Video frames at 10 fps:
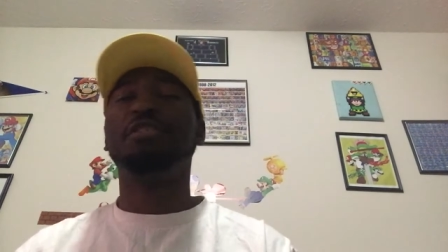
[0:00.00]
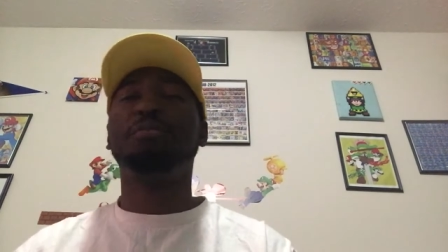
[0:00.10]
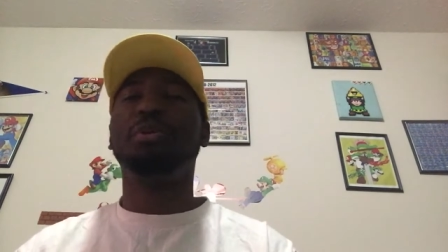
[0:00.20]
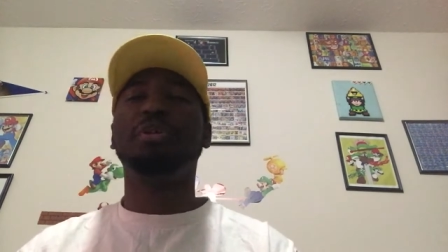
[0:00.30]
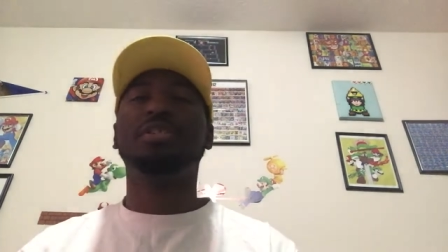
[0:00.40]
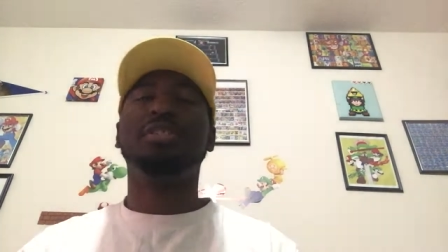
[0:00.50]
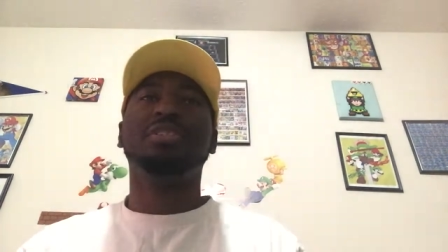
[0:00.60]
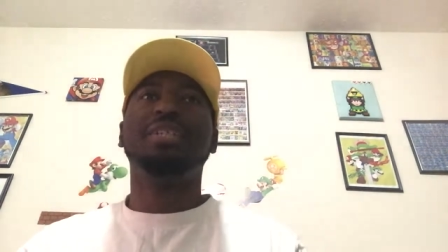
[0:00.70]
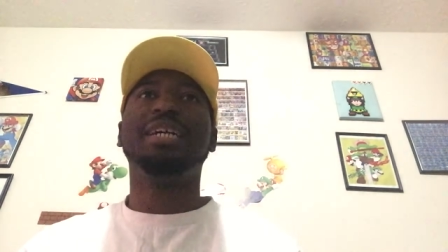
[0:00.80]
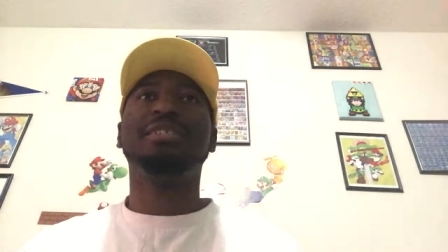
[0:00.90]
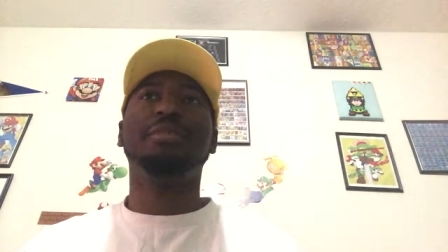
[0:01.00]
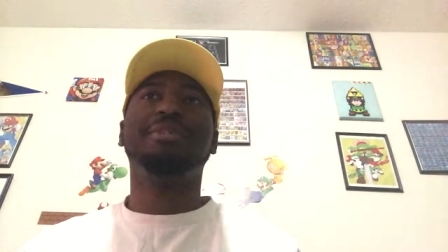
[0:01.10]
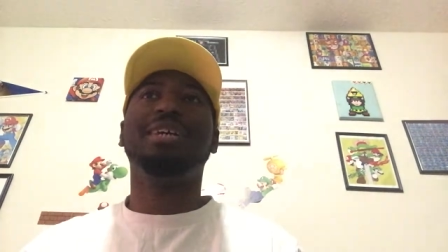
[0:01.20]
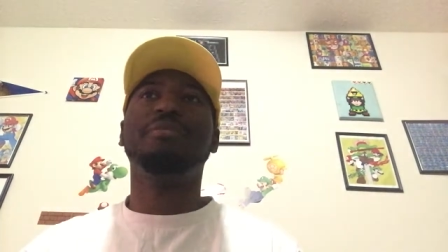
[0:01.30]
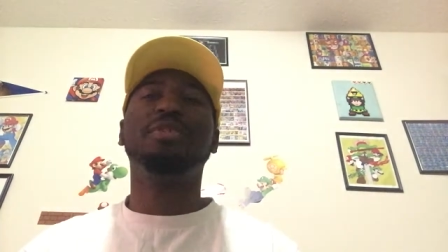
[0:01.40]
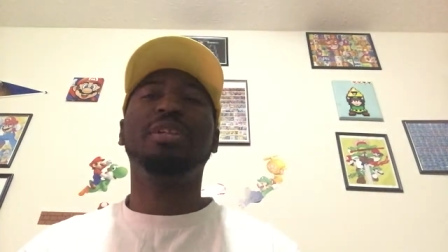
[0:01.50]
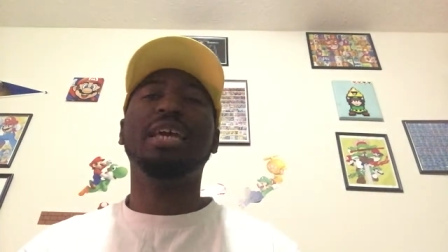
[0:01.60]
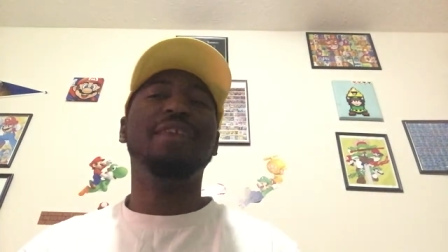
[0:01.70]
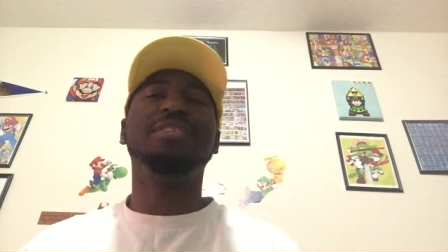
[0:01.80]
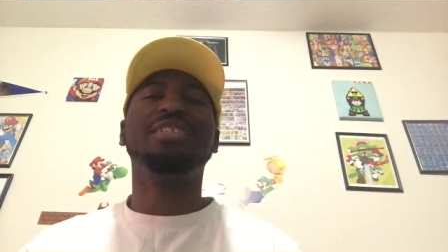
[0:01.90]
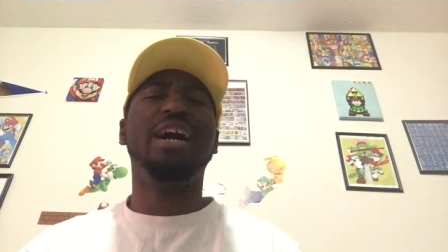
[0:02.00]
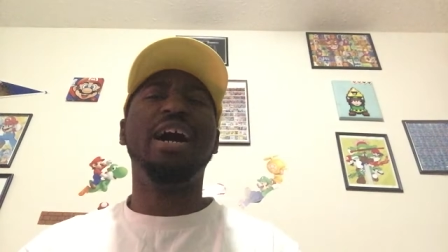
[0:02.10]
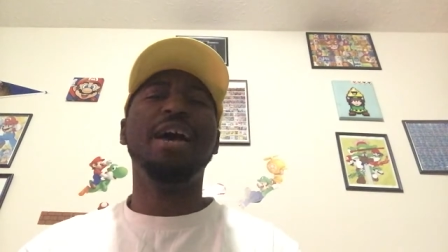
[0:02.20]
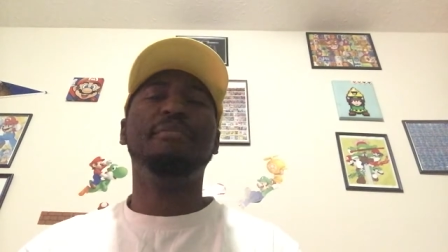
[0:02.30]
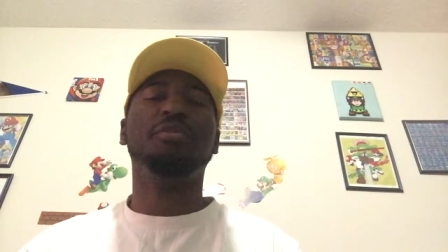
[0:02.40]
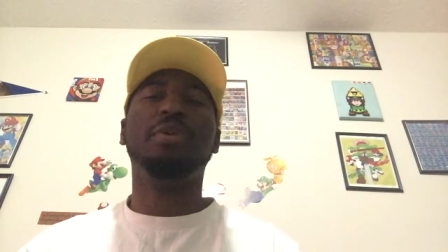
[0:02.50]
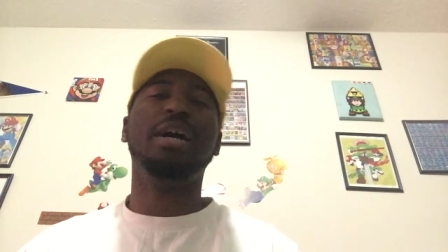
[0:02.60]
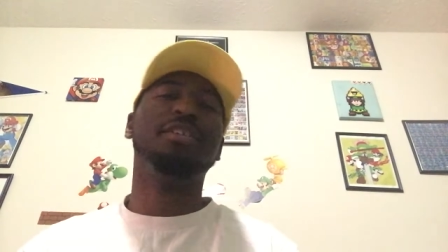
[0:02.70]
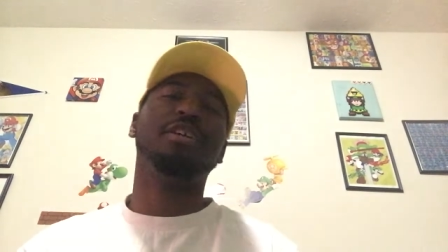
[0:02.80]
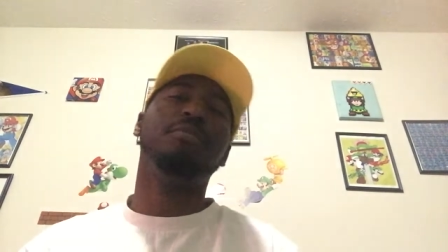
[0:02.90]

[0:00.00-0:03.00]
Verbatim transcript: of sports is not something I really have the time to watch.